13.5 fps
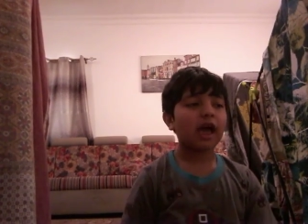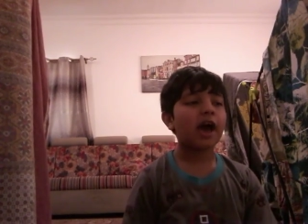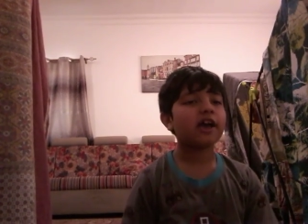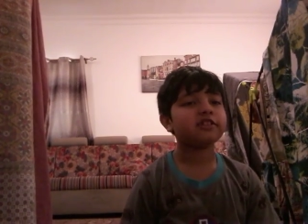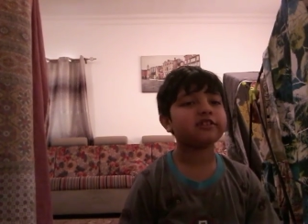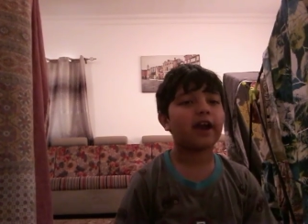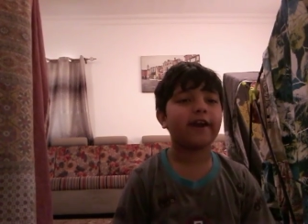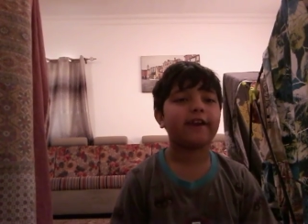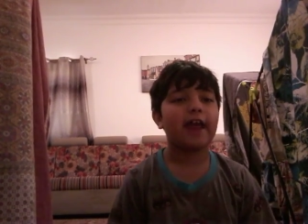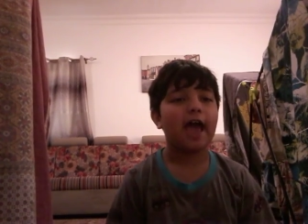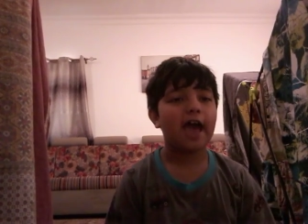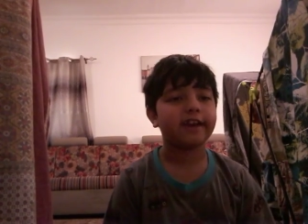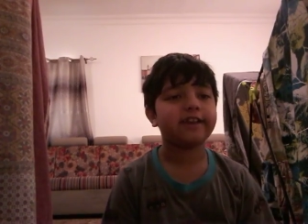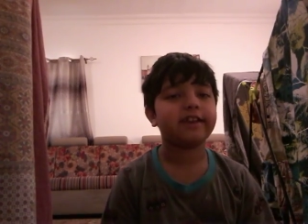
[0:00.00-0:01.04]
I started
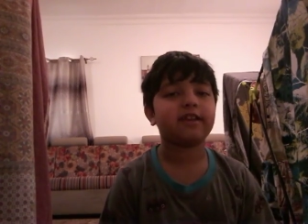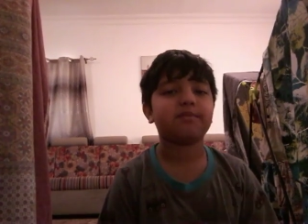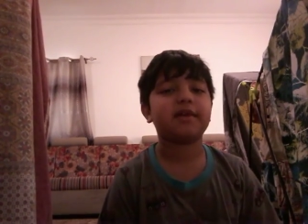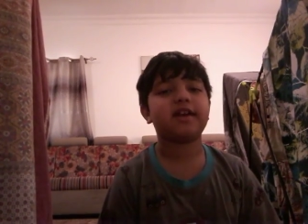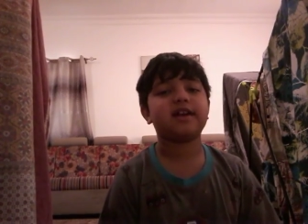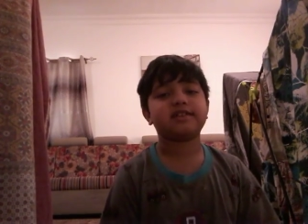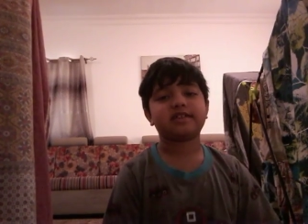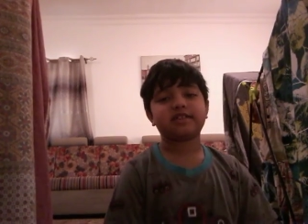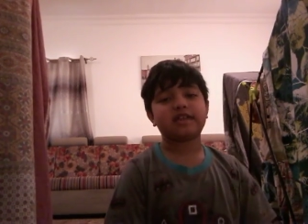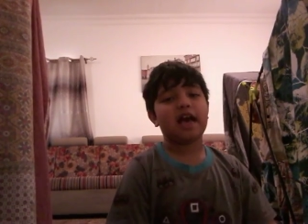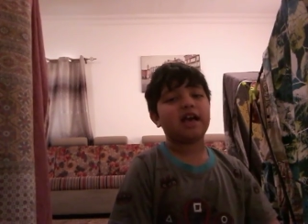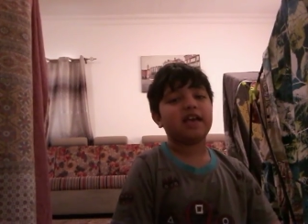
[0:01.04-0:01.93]
editing because